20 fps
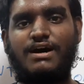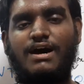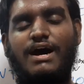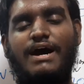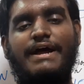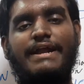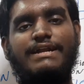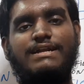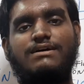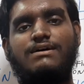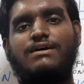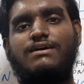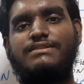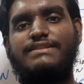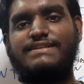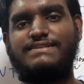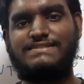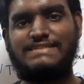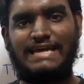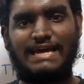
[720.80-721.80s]
and
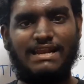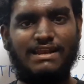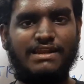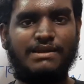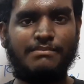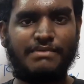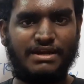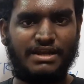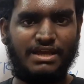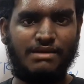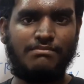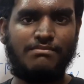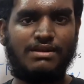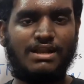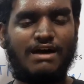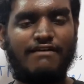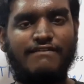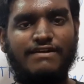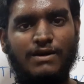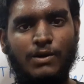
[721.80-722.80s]
there is a channel in my name,
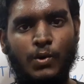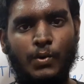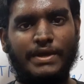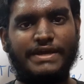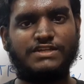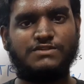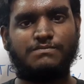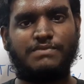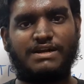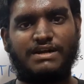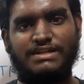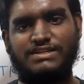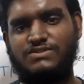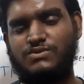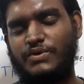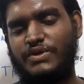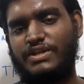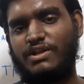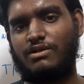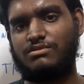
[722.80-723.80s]
Laven Lokesh Barani, so
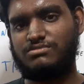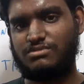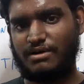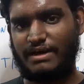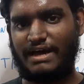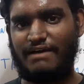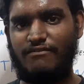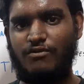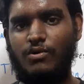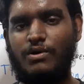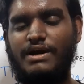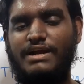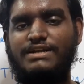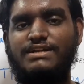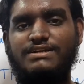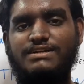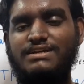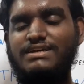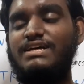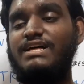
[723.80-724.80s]
you can also have a look at
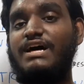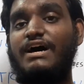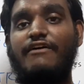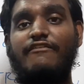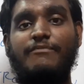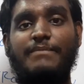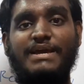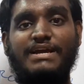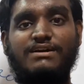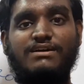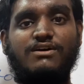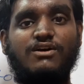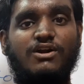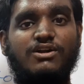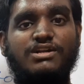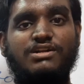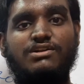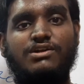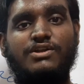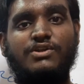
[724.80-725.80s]
it. I'll make
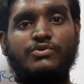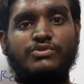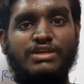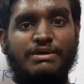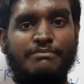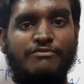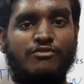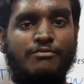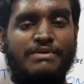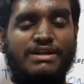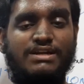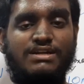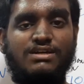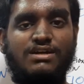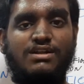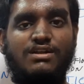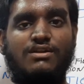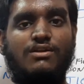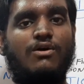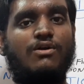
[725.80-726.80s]
content on youth empowerment
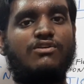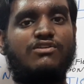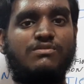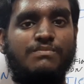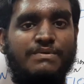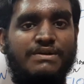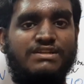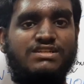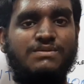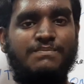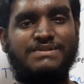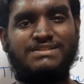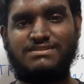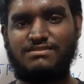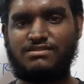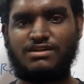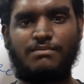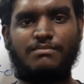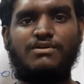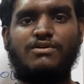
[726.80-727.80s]
and entrepreneurship in
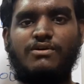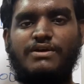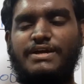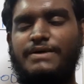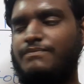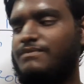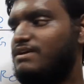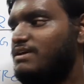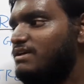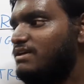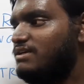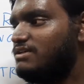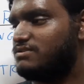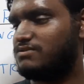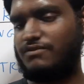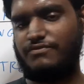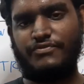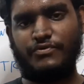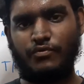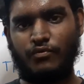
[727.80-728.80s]
Tamil, okay? So
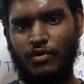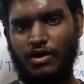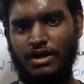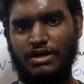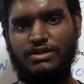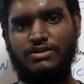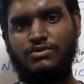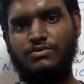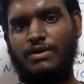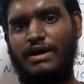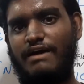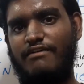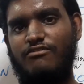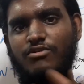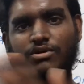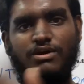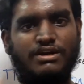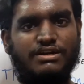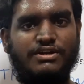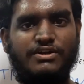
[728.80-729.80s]
if you want to have a
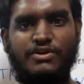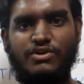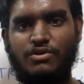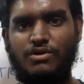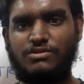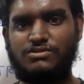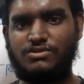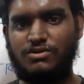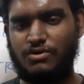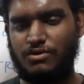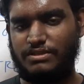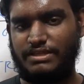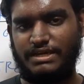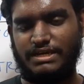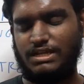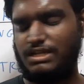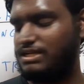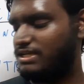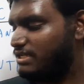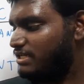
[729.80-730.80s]
look at it, you can also go
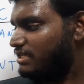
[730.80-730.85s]
there.